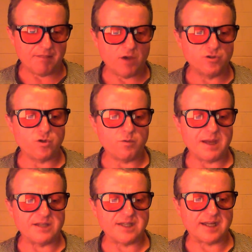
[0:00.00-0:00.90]
Those who
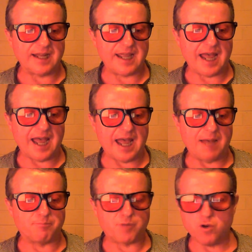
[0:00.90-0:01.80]
are basically uh,
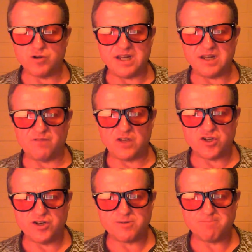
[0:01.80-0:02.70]
protein
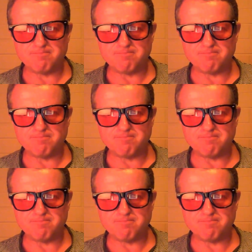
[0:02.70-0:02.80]
deficient,